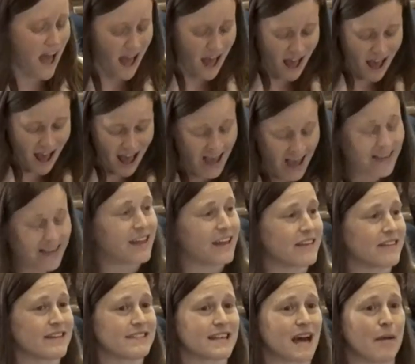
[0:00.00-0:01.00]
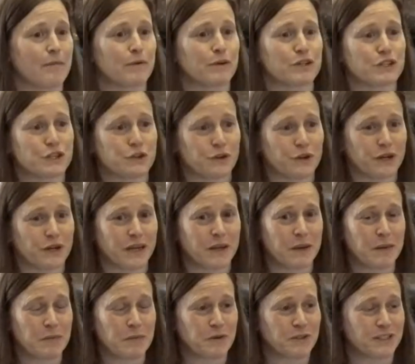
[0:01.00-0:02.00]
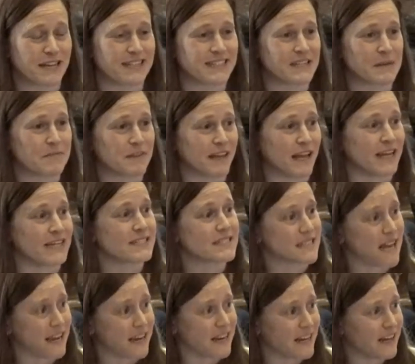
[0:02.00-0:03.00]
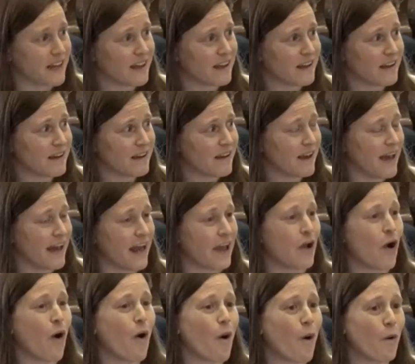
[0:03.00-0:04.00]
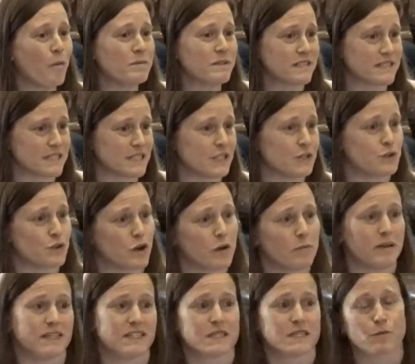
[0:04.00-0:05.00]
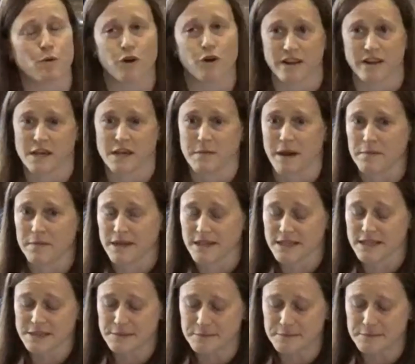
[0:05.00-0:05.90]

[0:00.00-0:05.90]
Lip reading: I think this opportunity presents something exciting, and I hope to see you join me in supporting the amendment.